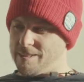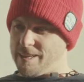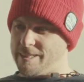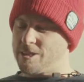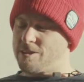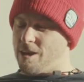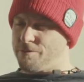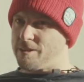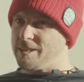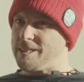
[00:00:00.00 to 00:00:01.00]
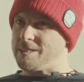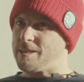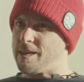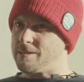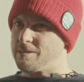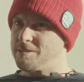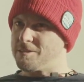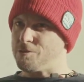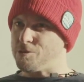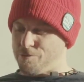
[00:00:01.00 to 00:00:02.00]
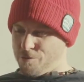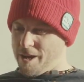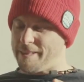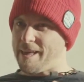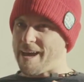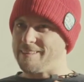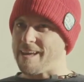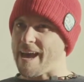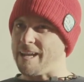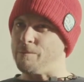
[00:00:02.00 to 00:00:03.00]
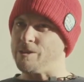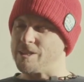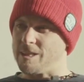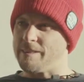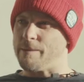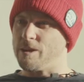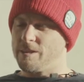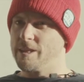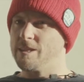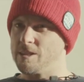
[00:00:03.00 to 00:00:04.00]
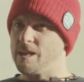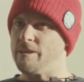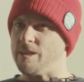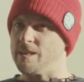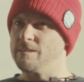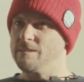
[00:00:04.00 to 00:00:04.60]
It's a tough thing these days to find that element still in there, but I think it's still out there.